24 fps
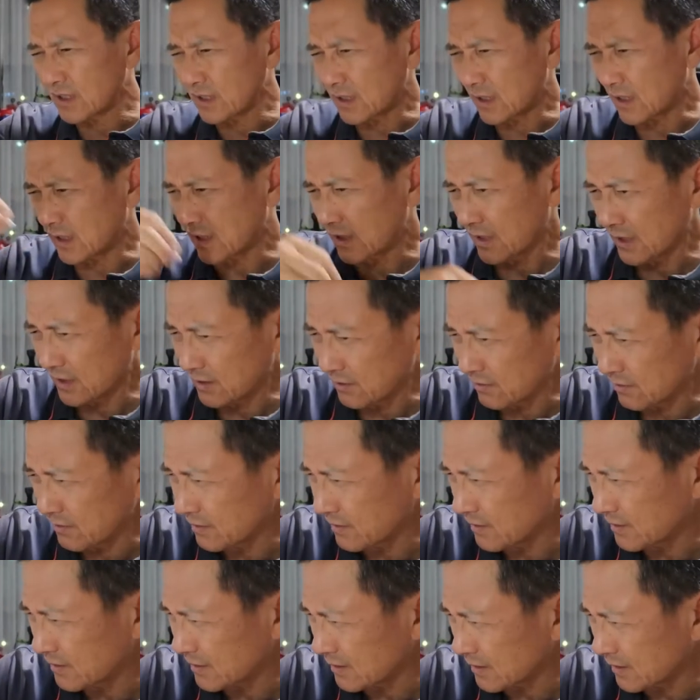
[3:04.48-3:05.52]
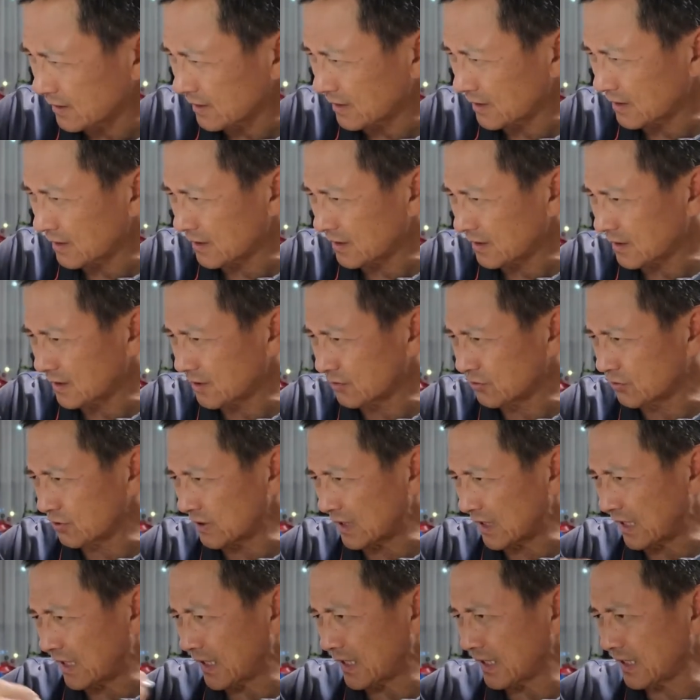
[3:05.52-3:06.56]
uh, in uh,
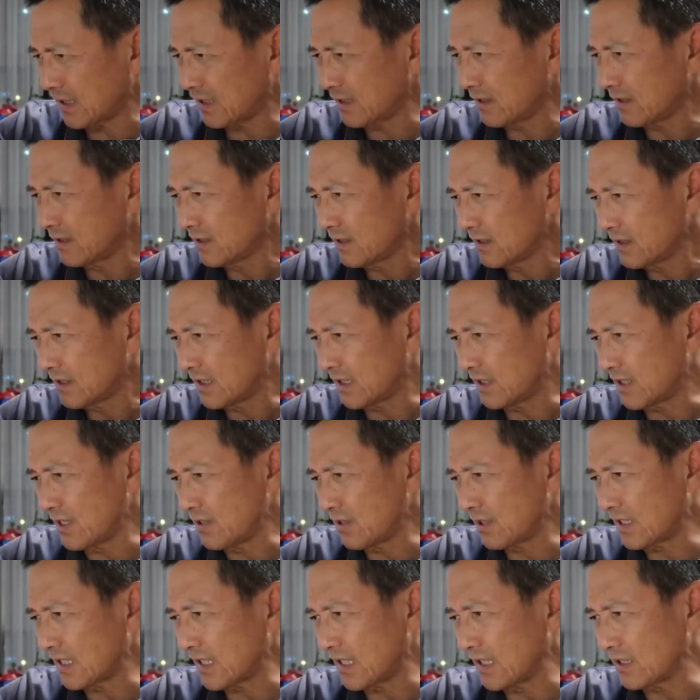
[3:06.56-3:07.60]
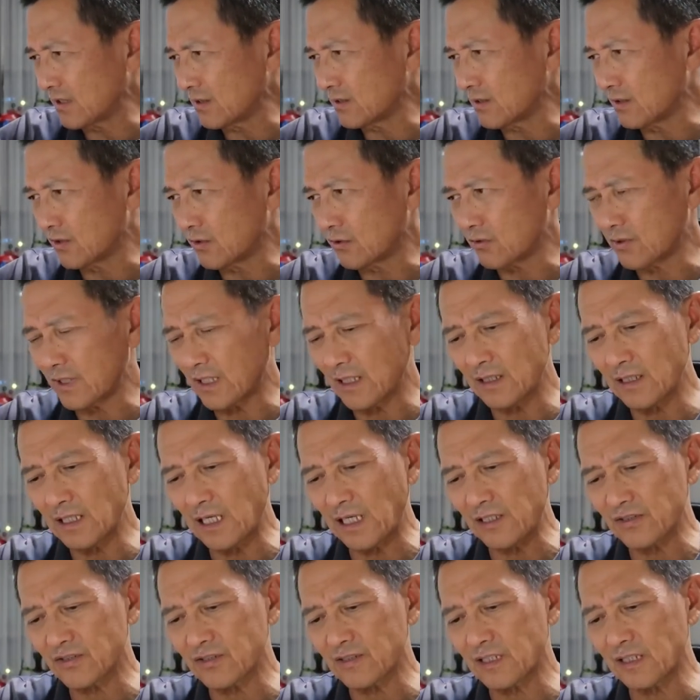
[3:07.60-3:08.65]
July, it indicated the uric
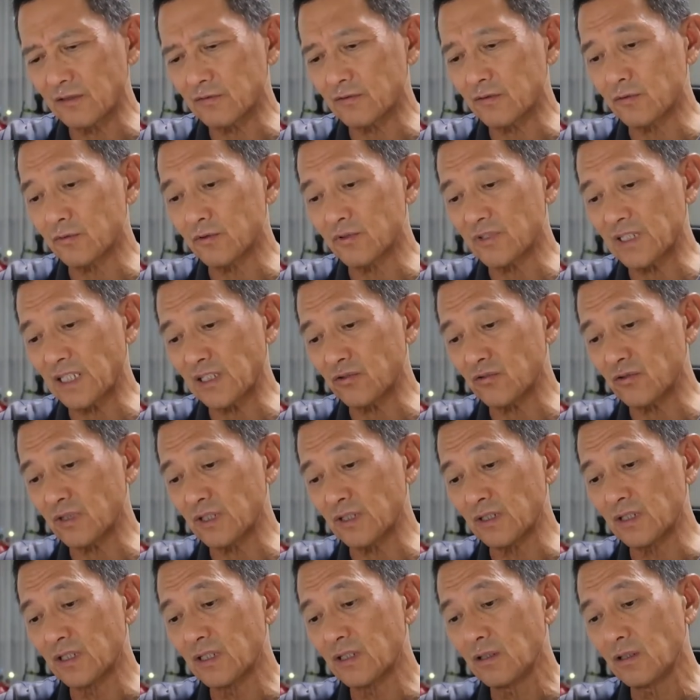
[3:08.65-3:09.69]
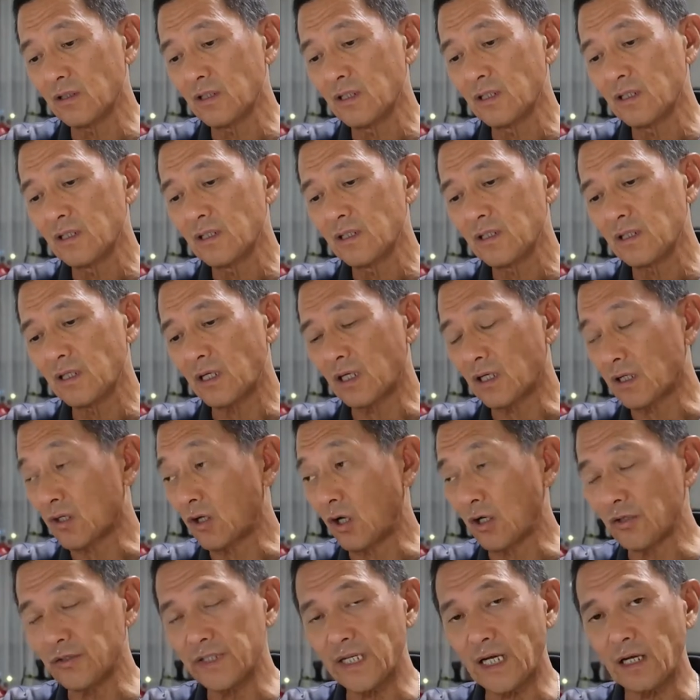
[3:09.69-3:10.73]
acid level was actually uh,
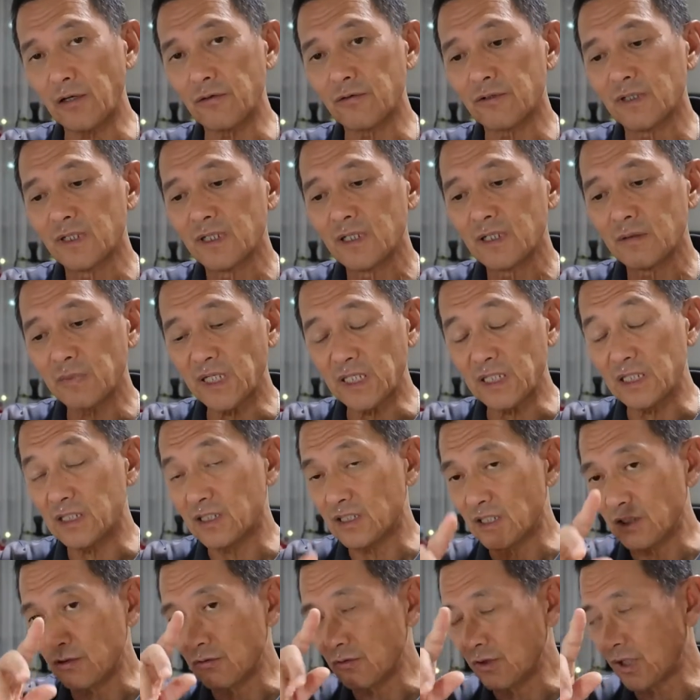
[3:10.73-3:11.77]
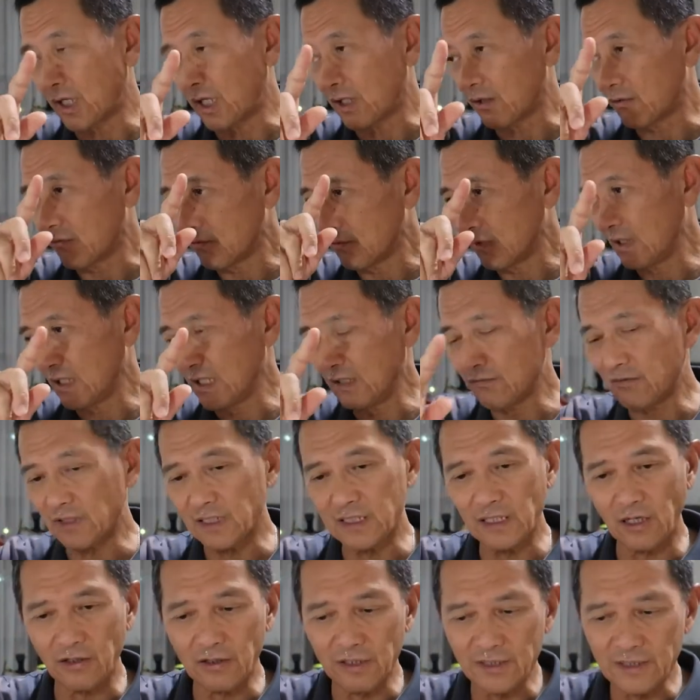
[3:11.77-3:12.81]
gone down. But it did not relieve
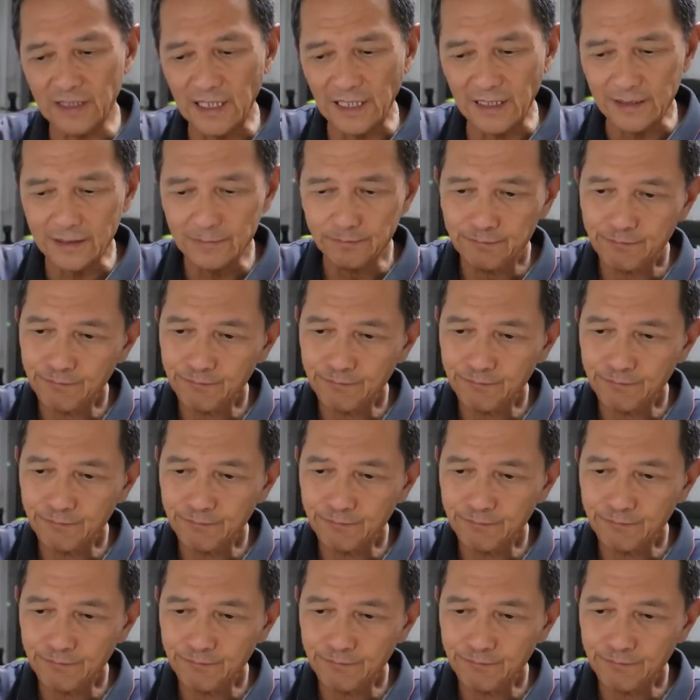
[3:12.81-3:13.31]
the gut attack.